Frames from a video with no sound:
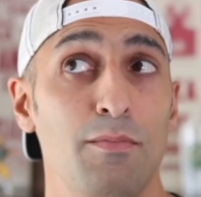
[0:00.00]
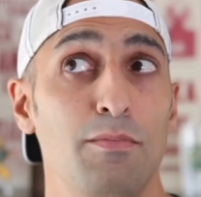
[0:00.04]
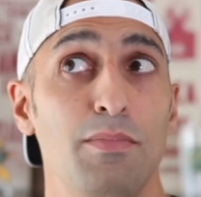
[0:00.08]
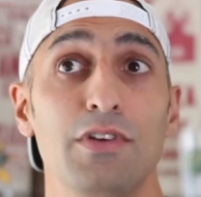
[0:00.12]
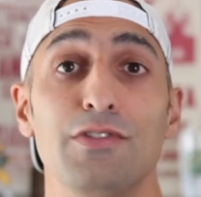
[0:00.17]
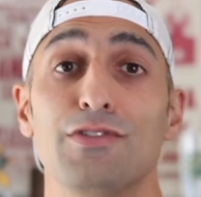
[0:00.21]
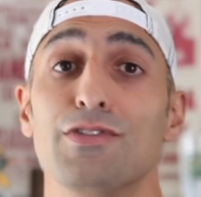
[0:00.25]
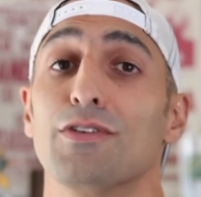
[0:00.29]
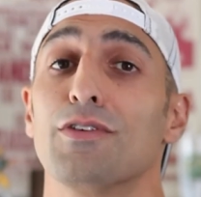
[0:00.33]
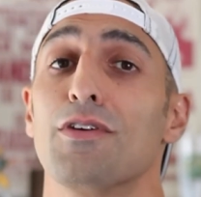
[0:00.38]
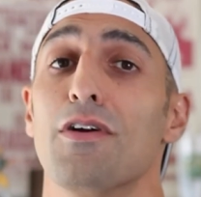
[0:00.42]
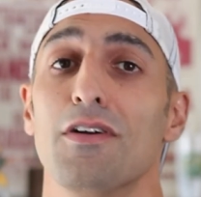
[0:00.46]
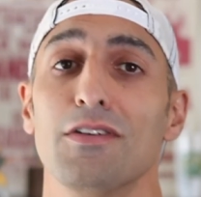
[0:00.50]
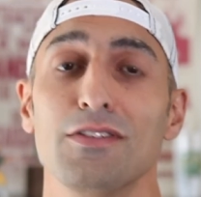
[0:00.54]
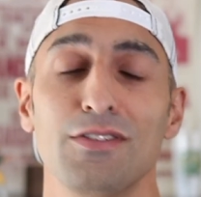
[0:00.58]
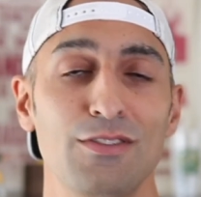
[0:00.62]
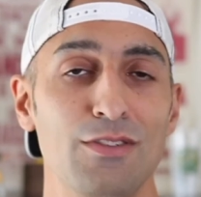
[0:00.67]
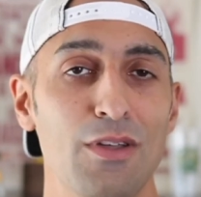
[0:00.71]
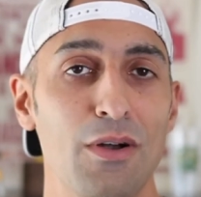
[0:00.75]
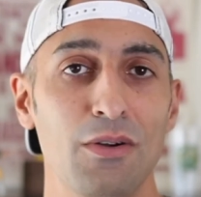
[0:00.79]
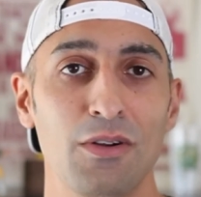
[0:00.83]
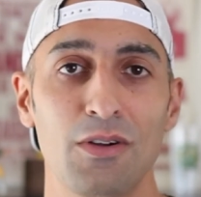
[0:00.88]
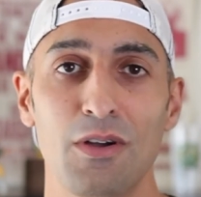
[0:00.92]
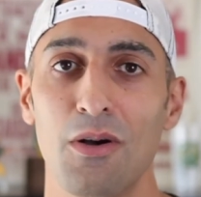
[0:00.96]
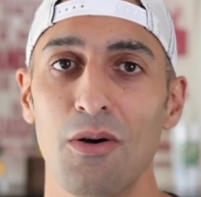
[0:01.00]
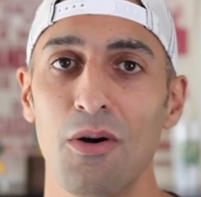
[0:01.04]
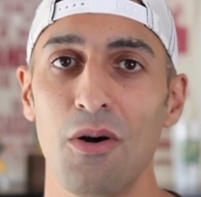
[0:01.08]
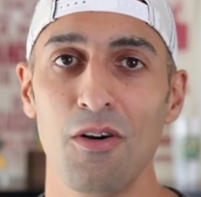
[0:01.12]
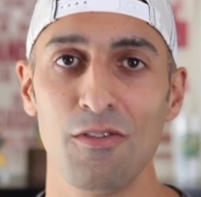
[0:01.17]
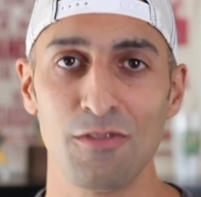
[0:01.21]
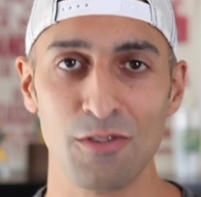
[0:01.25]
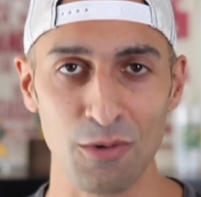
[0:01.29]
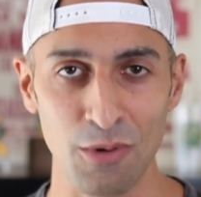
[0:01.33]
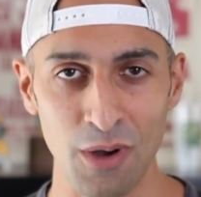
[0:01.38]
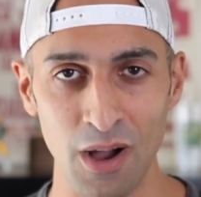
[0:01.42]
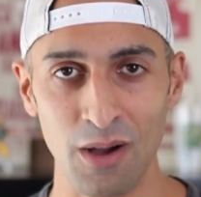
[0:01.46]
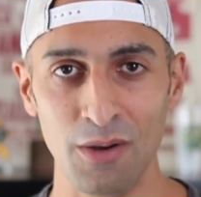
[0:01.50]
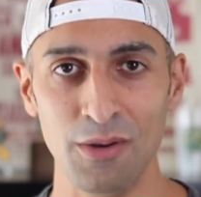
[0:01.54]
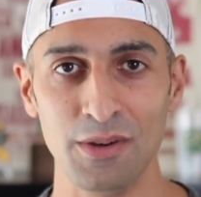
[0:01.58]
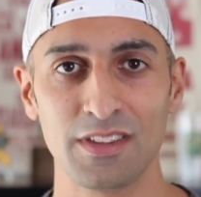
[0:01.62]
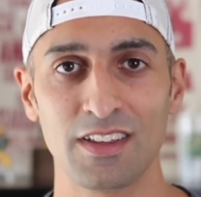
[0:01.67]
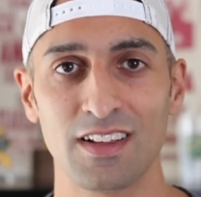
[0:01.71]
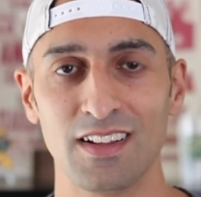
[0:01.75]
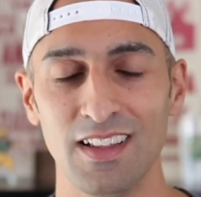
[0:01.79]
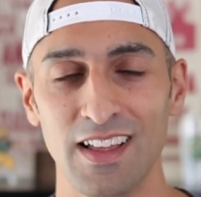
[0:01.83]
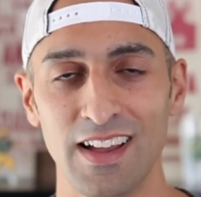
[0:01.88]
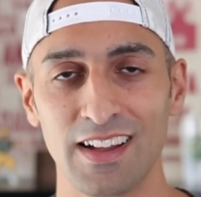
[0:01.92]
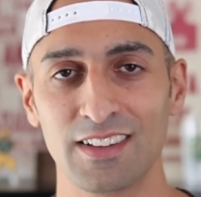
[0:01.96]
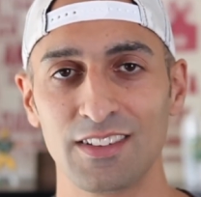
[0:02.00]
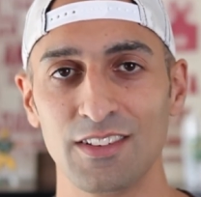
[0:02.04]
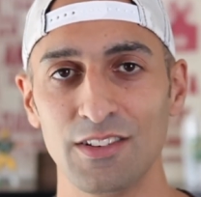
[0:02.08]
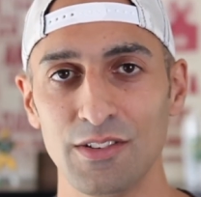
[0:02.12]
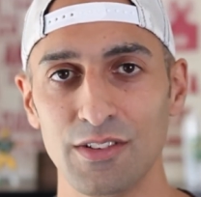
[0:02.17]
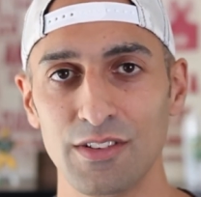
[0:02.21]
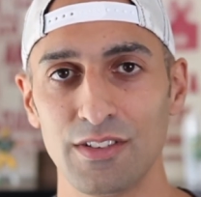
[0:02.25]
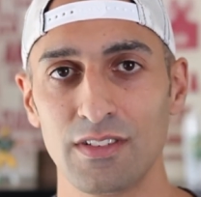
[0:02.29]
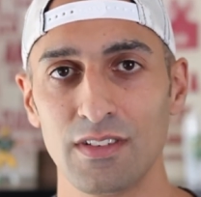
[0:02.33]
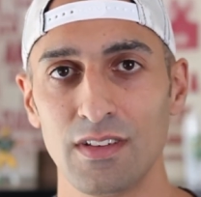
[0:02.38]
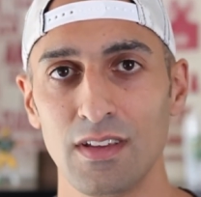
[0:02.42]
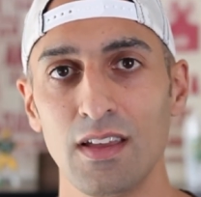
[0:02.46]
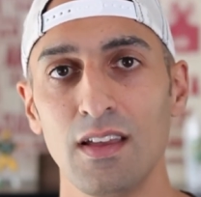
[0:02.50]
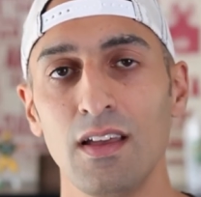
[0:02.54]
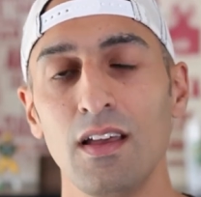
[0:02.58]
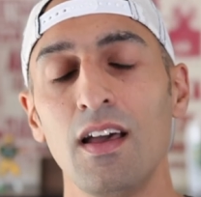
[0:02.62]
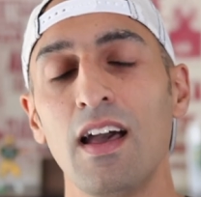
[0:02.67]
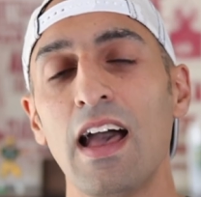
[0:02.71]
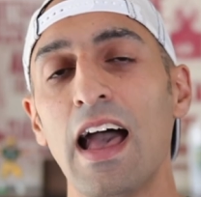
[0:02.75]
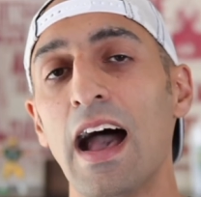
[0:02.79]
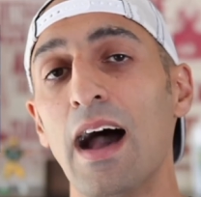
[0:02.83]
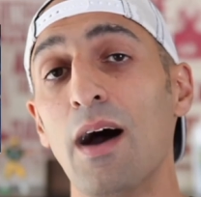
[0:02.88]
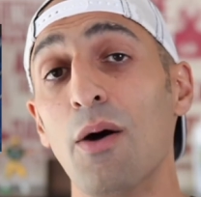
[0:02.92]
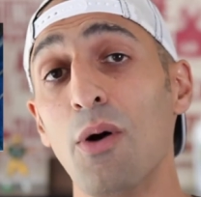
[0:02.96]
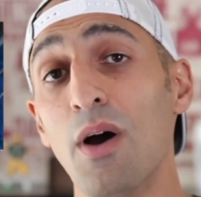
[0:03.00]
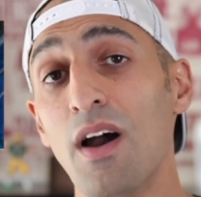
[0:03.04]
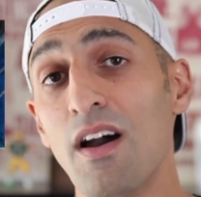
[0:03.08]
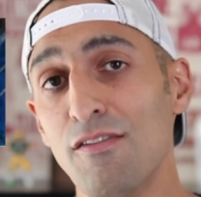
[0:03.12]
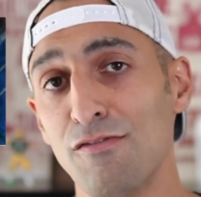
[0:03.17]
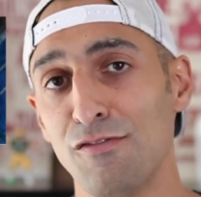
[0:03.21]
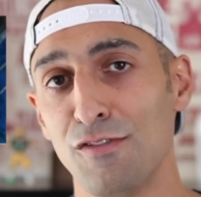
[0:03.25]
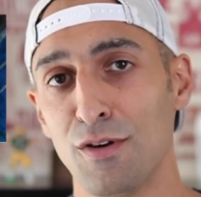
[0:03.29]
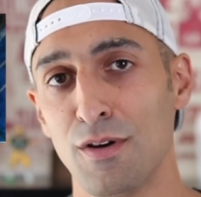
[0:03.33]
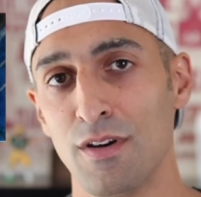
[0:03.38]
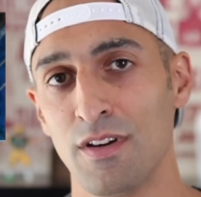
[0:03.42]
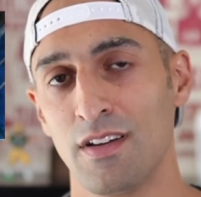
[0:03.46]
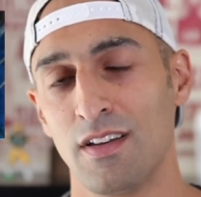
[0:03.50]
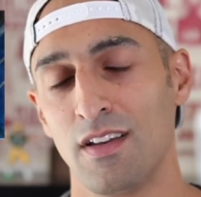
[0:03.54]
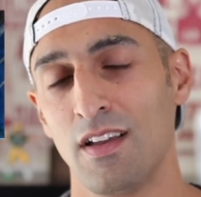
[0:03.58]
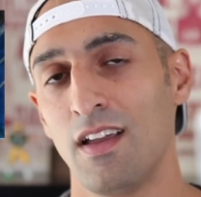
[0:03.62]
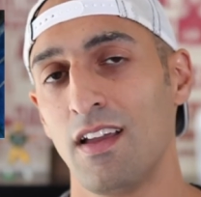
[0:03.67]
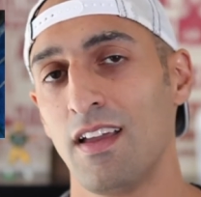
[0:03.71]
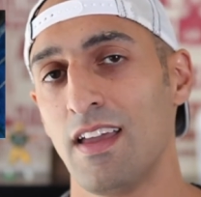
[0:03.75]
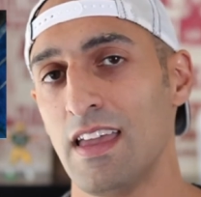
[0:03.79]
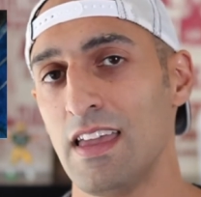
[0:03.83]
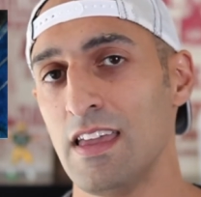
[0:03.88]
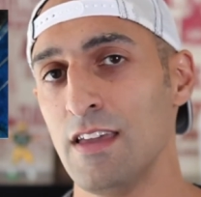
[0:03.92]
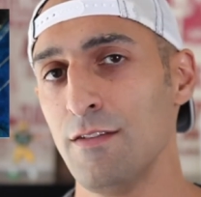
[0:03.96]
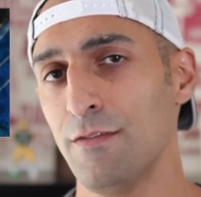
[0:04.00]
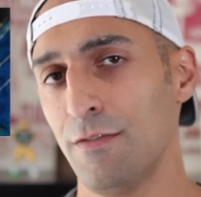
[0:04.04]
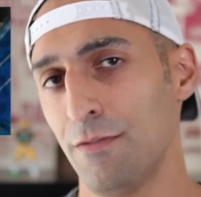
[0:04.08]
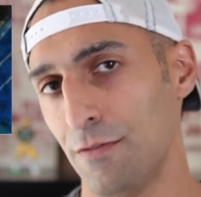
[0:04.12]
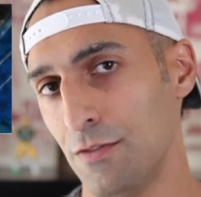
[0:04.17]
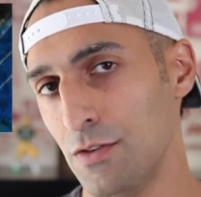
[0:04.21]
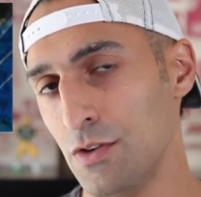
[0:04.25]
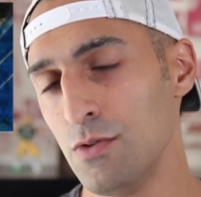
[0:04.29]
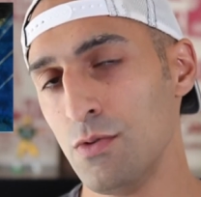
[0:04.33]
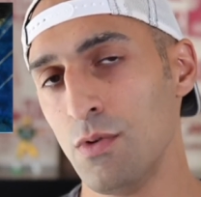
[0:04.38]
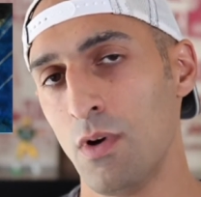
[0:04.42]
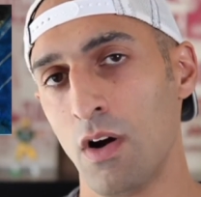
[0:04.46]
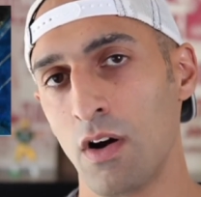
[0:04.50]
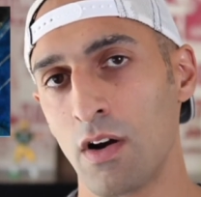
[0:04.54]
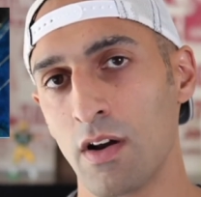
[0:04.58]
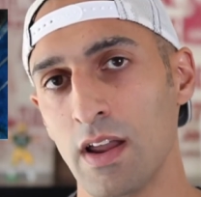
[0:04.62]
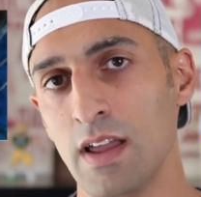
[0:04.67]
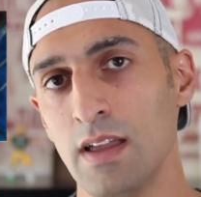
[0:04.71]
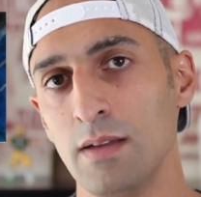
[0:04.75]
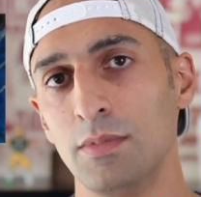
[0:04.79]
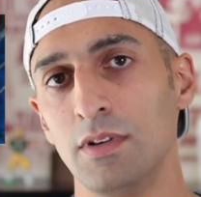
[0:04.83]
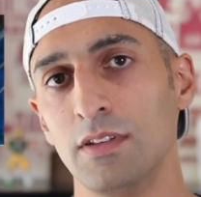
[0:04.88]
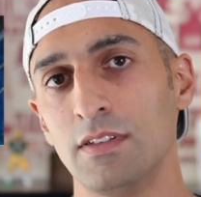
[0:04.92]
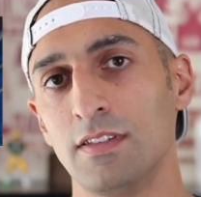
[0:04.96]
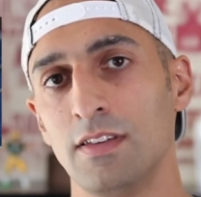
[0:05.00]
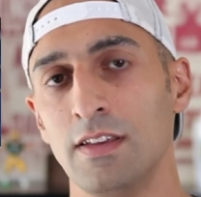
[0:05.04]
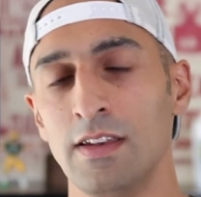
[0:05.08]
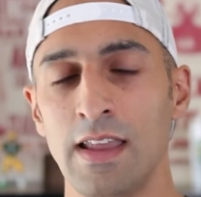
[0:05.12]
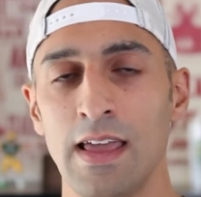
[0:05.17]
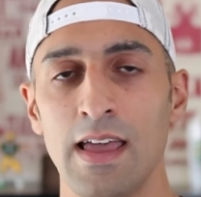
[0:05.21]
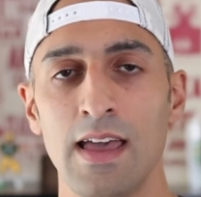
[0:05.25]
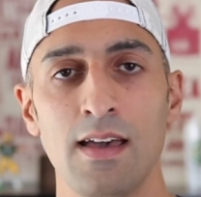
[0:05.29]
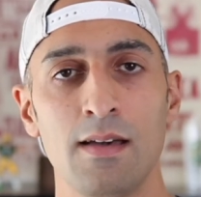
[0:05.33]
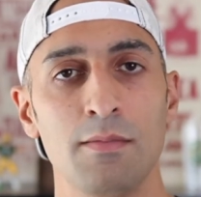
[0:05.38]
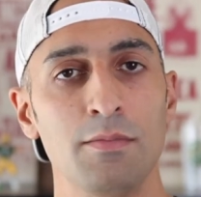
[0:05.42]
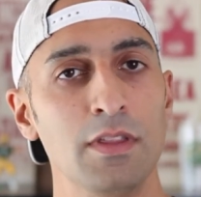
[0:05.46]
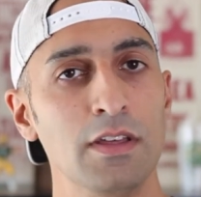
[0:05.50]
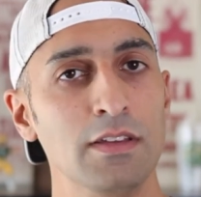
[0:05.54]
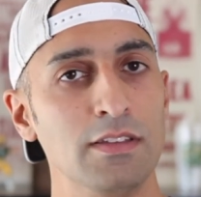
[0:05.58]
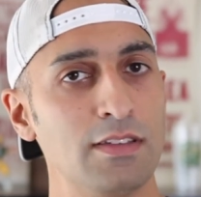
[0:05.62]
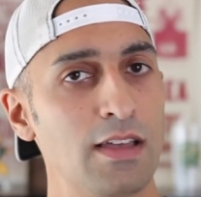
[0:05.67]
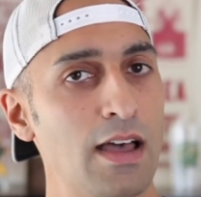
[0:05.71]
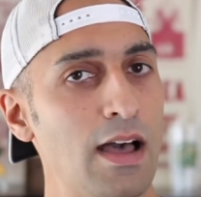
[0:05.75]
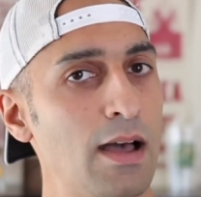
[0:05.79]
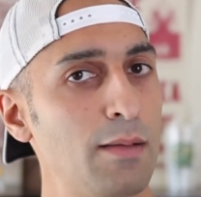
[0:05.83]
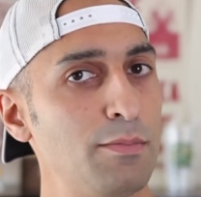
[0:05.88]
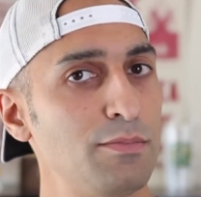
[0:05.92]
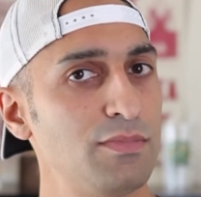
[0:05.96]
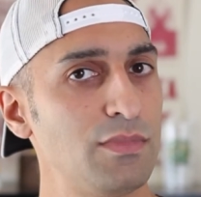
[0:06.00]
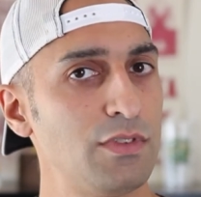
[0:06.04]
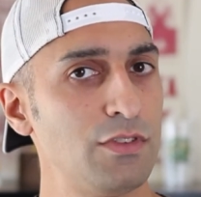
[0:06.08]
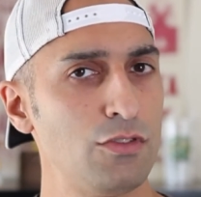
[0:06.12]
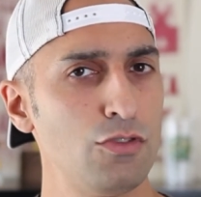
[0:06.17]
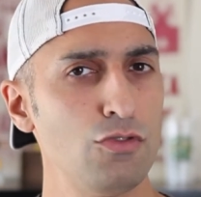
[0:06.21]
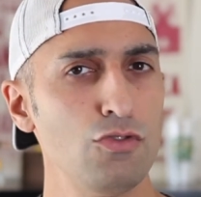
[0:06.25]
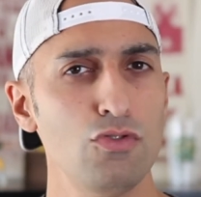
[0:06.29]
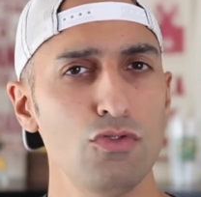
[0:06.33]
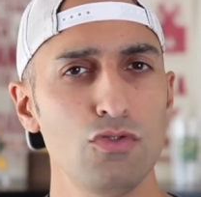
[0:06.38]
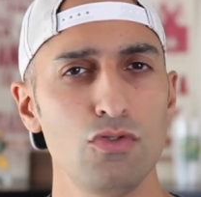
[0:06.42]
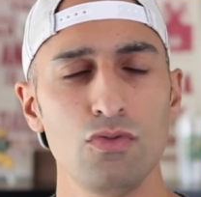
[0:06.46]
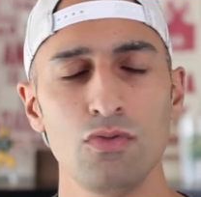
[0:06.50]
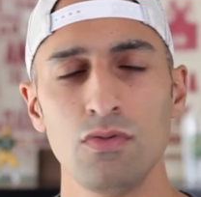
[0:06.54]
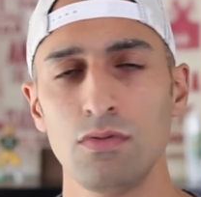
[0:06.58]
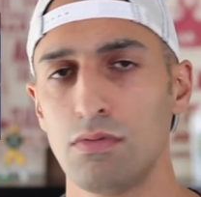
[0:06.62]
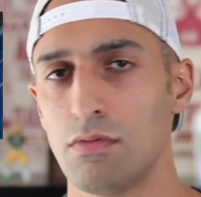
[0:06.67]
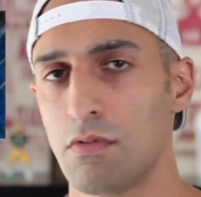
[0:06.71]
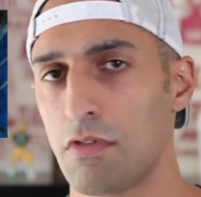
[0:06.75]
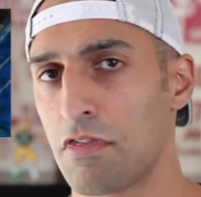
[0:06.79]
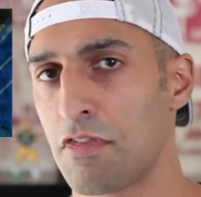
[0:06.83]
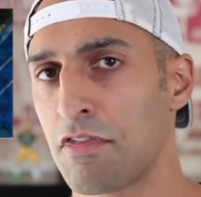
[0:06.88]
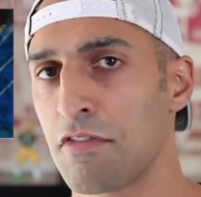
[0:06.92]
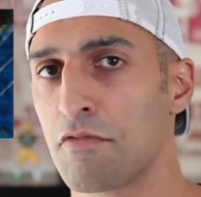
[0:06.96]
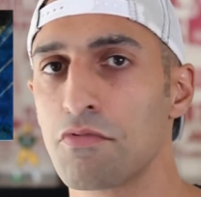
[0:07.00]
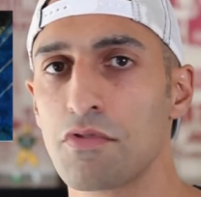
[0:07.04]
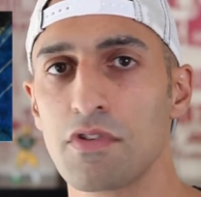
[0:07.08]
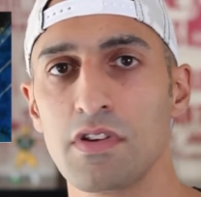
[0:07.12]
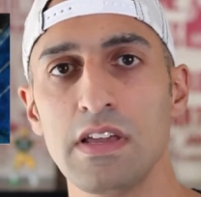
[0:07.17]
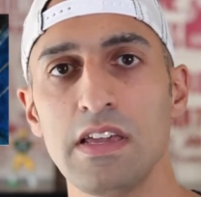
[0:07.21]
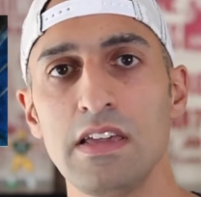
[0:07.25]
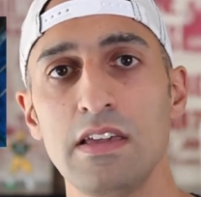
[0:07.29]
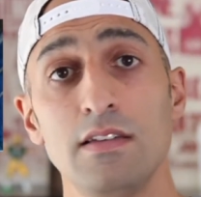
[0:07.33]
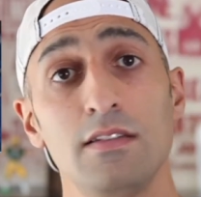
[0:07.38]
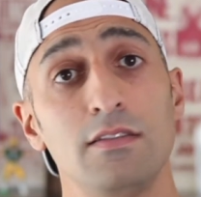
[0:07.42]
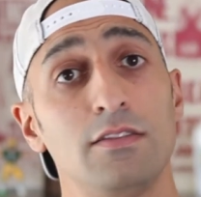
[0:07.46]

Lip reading: Pitcher cards don't go over well with collectors. However, if you are able to nab the top 2-3